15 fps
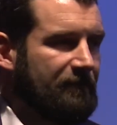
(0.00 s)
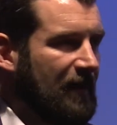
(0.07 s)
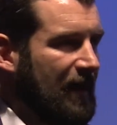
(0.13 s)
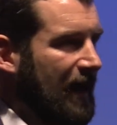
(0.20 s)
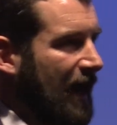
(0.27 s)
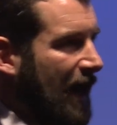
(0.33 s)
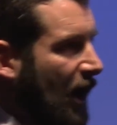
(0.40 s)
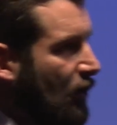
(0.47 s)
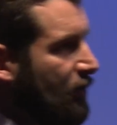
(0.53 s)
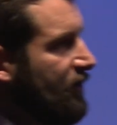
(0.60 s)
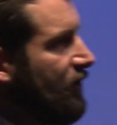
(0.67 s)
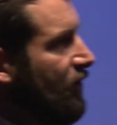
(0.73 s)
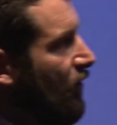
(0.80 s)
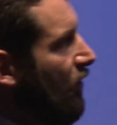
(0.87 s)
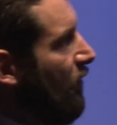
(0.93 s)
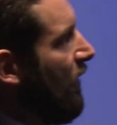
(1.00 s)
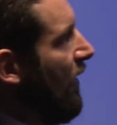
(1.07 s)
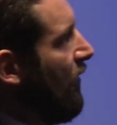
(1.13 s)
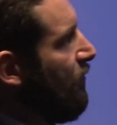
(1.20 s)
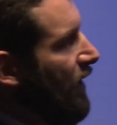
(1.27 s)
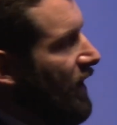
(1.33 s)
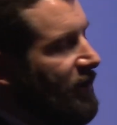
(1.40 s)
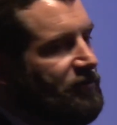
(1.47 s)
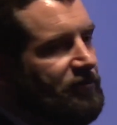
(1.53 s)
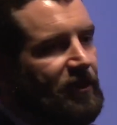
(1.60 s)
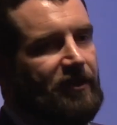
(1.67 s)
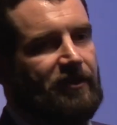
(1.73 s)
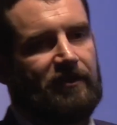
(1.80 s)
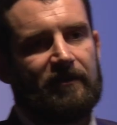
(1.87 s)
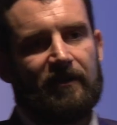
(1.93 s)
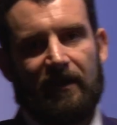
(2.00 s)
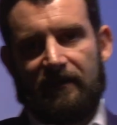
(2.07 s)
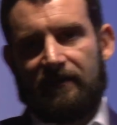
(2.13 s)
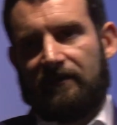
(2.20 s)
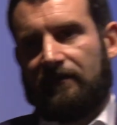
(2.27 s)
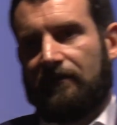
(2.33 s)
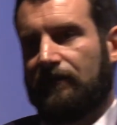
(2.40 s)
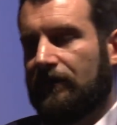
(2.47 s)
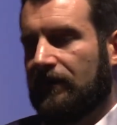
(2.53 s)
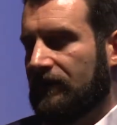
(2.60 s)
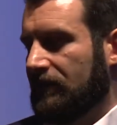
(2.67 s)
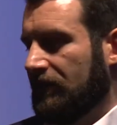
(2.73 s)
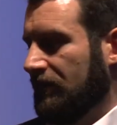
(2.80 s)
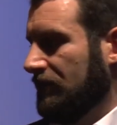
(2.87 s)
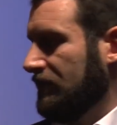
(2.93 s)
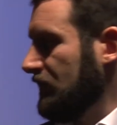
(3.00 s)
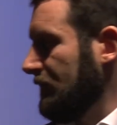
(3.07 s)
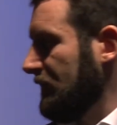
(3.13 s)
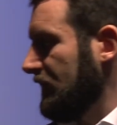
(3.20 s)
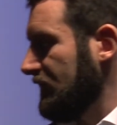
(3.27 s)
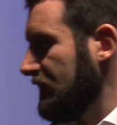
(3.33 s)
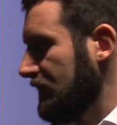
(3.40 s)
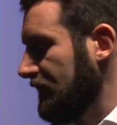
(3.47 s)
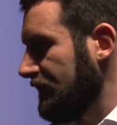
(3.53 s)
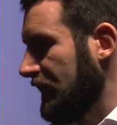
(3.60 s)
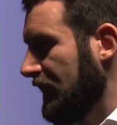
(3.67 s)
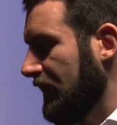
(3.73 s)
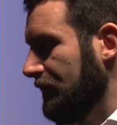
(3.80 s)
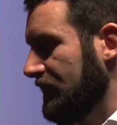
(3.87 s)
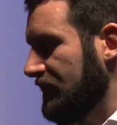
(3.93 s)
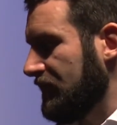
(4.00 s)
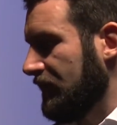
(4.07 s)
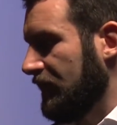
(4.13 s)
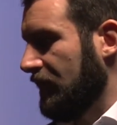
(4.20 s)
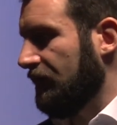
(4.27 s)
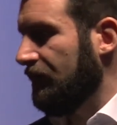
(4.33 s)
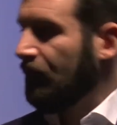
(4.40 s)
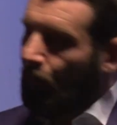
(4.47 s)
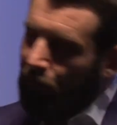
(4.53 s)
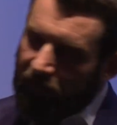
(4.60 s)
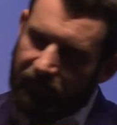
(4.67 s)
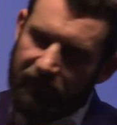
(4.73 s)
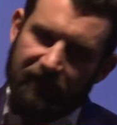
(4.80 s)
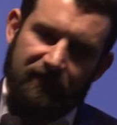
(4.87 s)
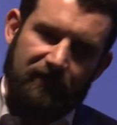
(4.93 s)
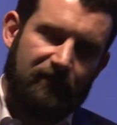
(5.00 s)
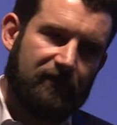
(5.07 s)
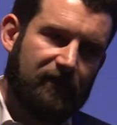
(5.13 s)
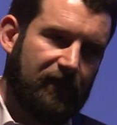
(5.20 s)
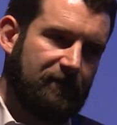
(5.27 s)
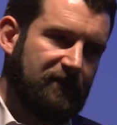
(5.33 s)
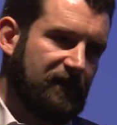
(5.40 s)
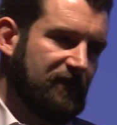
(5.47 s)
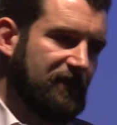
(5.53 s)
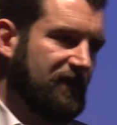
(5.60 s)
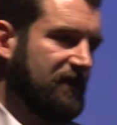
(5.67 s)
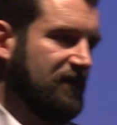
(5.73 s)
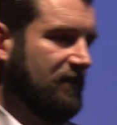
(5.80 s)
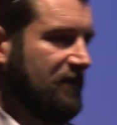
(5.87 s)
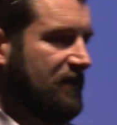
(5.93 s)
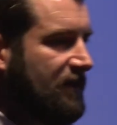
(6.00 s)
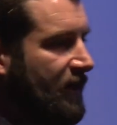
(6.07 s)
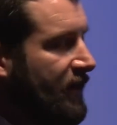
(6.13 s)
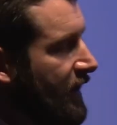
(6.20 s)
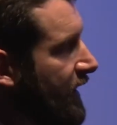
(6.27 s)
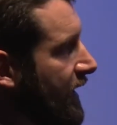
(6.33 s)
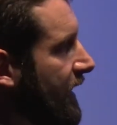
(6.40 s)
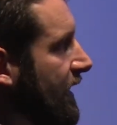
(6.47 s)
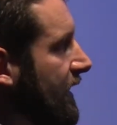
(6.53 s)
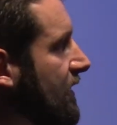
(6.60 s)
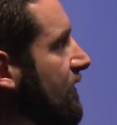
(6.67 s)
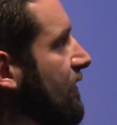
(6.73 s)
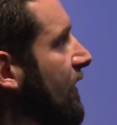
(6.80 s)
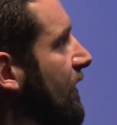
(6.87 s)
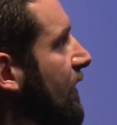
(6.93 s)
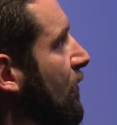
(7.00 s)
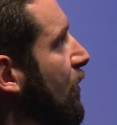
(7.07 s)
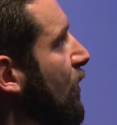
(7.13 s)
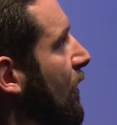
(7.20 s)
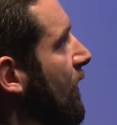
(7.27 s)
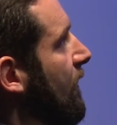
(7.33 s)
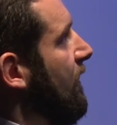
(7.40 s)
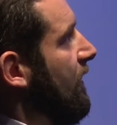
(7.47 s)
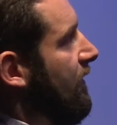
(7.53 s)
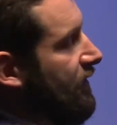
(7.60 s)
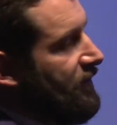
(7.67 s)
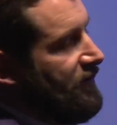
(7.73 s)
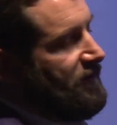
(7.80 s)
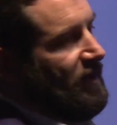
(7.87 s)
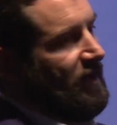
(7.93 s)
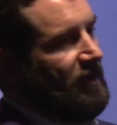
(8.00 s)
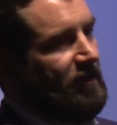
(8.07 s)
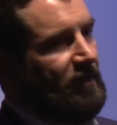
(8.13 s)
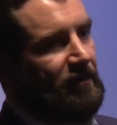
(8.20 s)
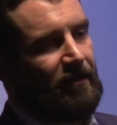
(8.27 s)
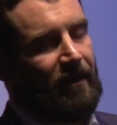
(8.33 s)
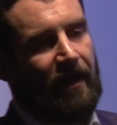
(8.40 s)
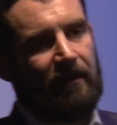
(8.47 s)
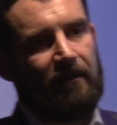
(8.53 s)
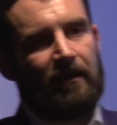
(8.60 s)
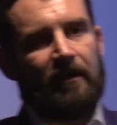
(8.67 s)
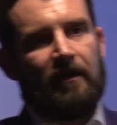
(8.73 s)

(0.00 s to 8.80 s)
how to go about penetration testing, if we consider some of the stuff that happens today, for these new types of systems is very important. And understanding that